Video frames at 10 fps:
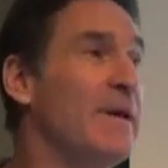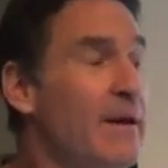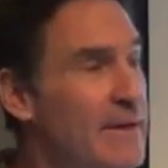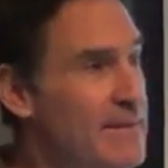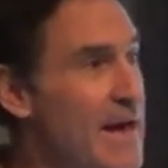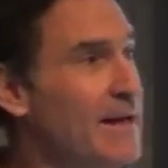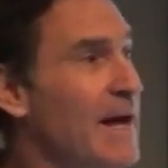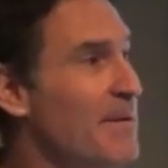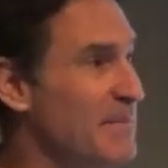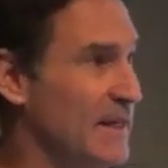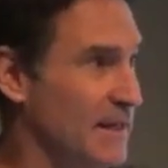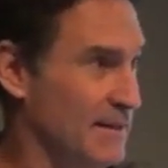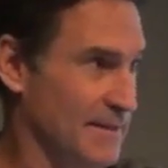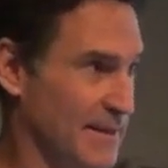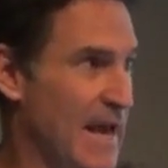but anyway, that got
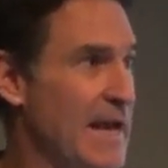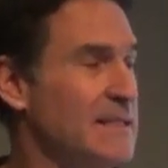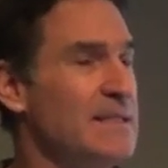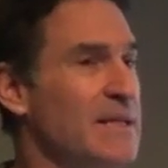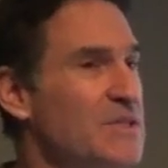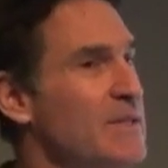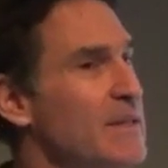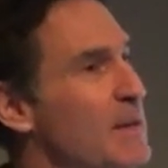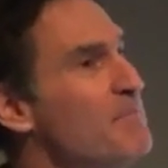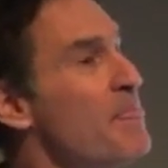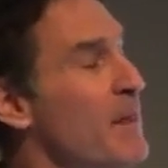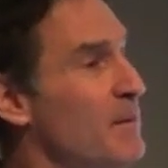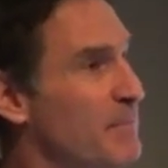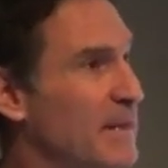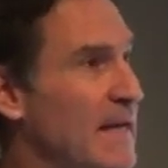me access to them.
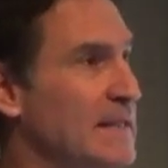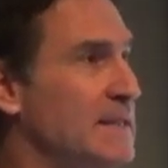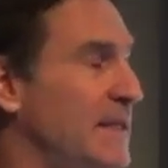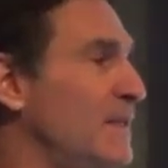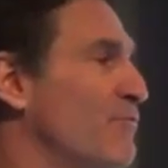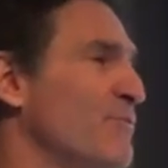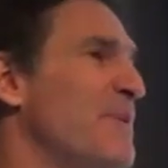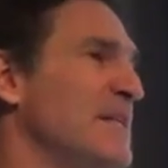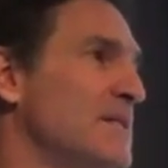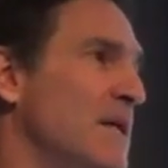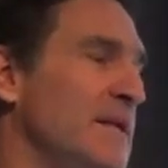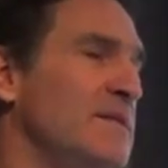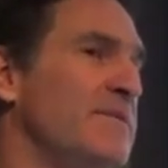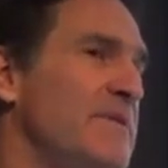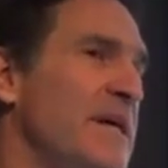But I did, through my
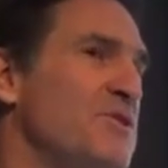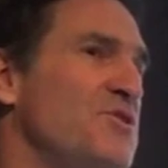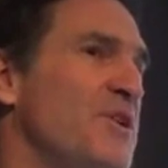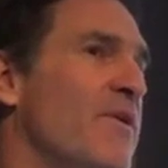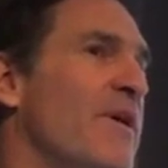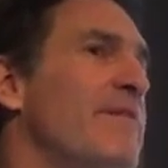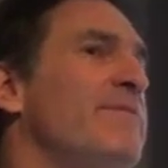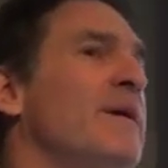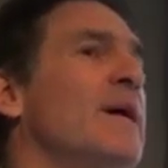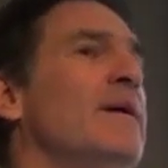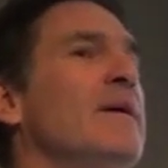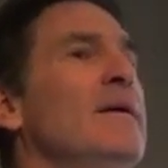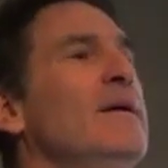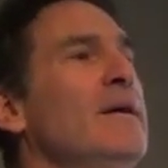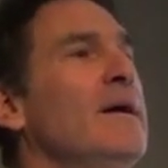studies of National Geographic,
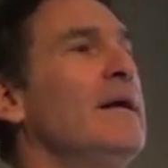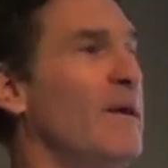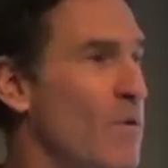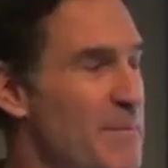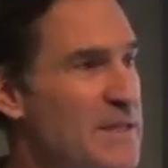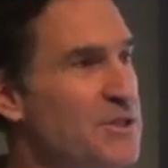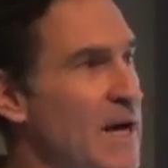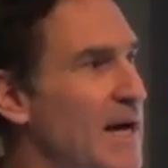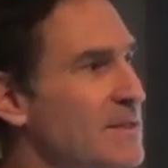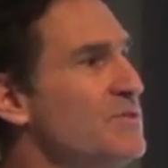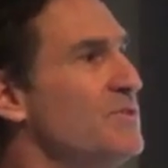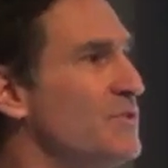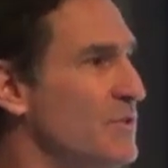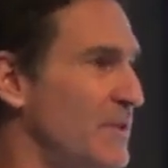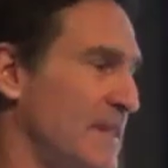get all my shots
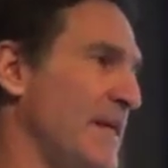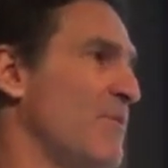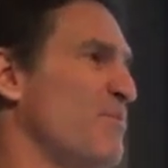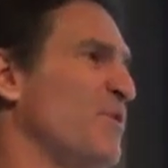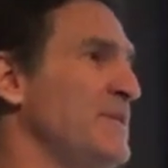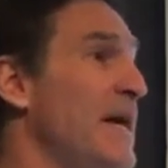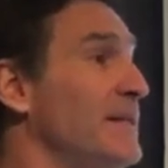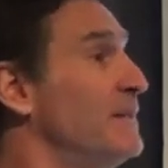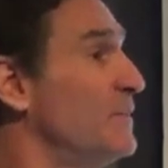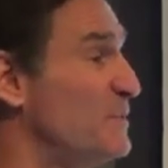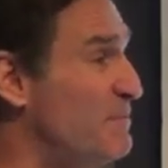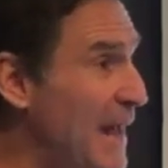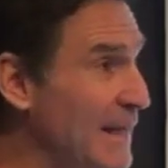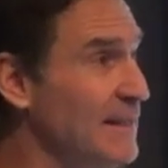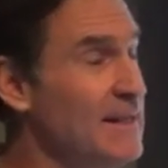just so that they were protected. Because
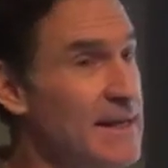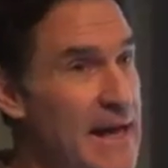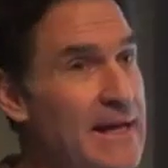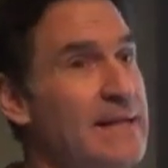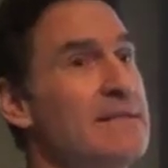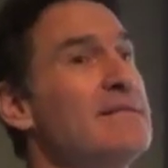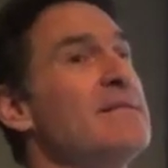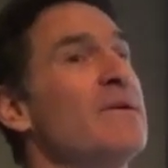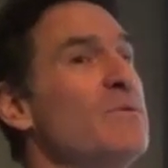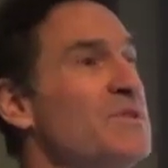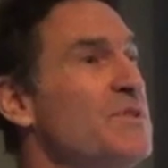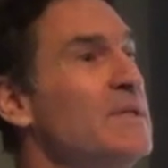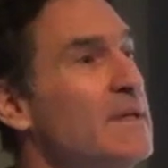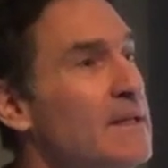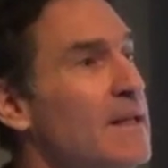back in the 80s, there was
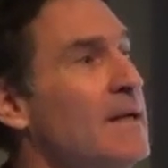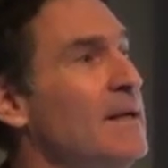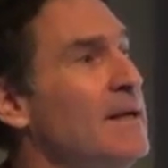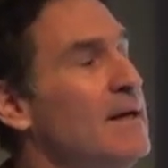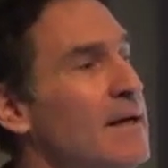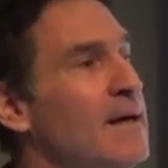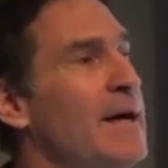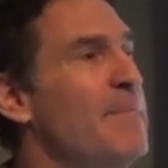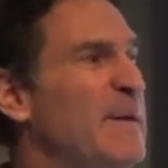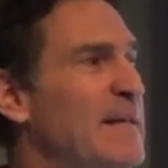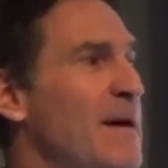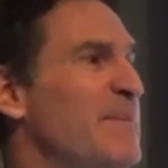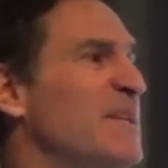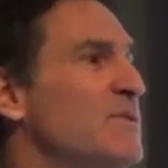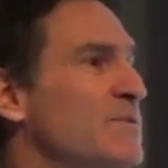still uh,
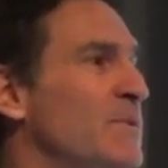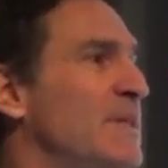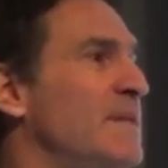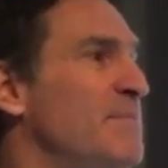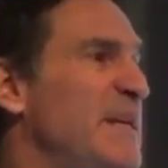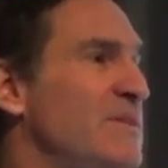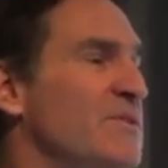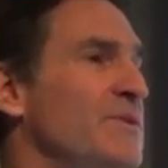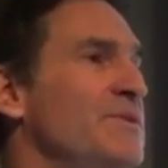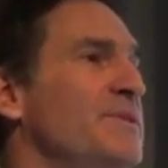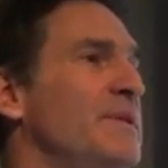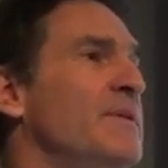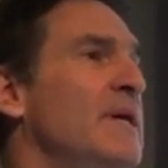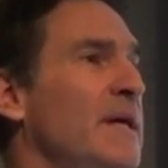epidemics with measles and,